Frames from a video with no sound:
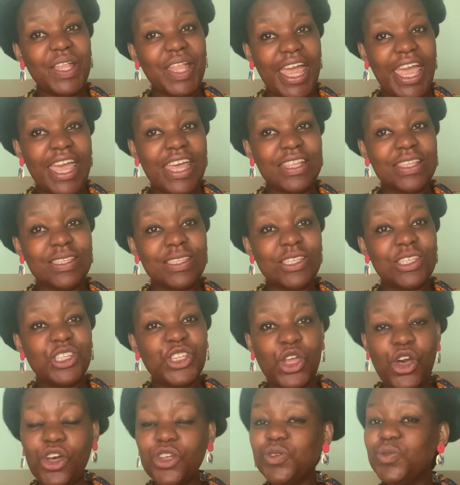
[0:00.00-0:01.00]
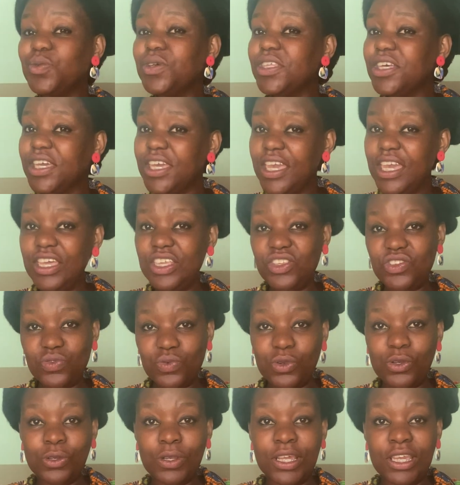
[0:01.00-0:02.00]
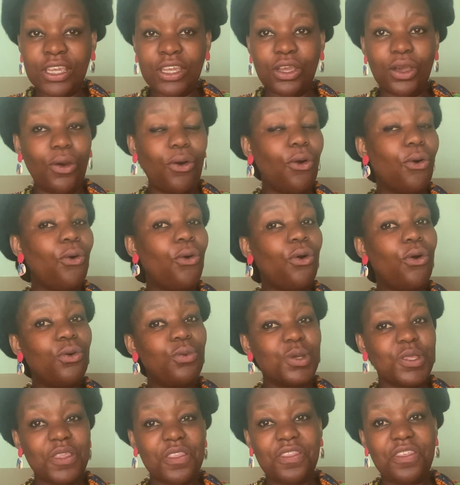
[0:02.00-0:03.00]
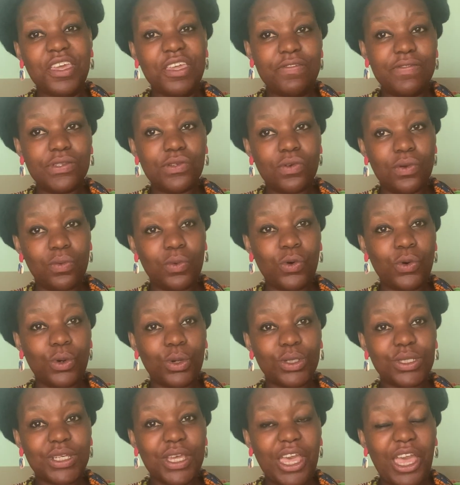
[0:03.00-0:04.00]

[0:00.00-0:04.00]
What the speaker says: ends not with a king's ruling or with a thief's reward,